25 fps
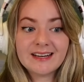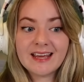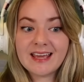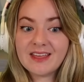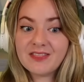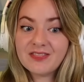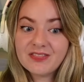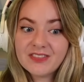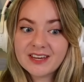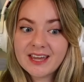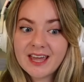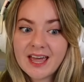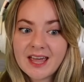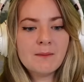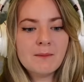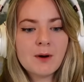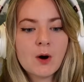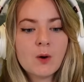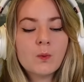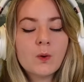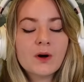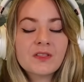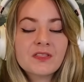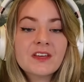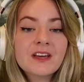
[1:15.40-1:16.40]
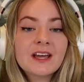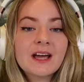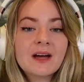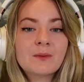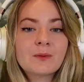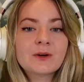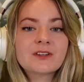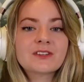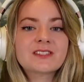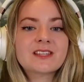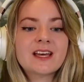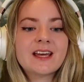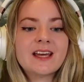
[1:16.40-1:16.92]
in the game. One thing I
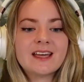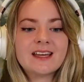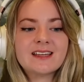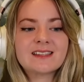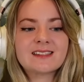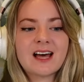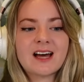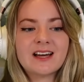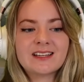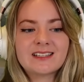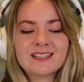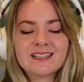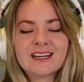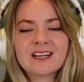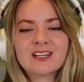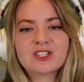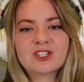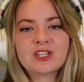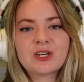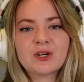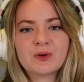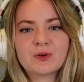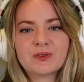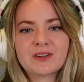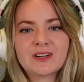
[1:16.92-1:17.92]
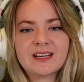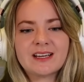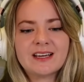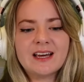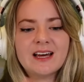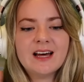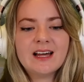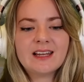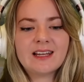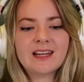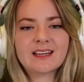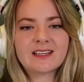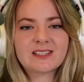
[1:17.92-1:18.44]
will say is I did actually already
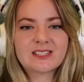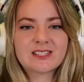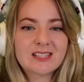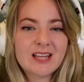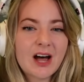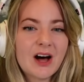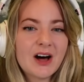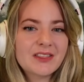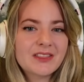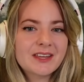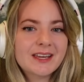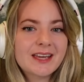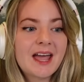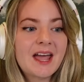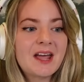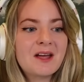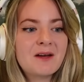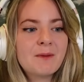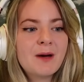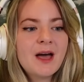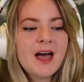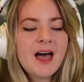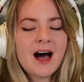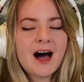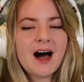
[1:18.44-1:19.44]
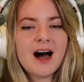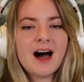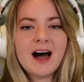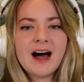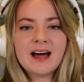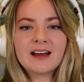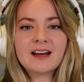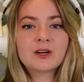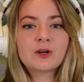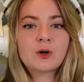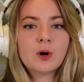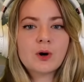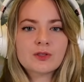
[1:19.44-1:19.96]
like start the game and
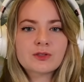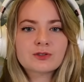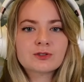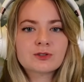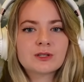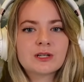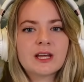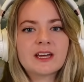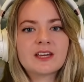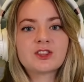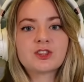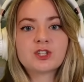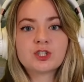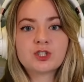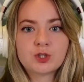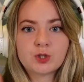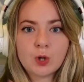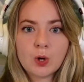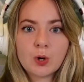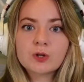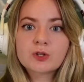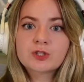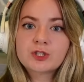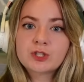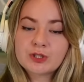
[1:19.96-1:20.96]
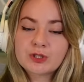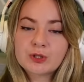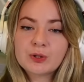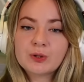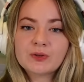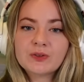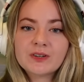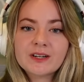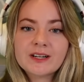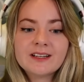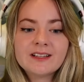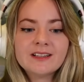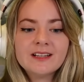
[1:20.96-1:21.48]
I got through like the dog
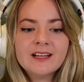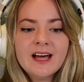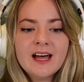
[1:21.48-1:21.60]
tutorial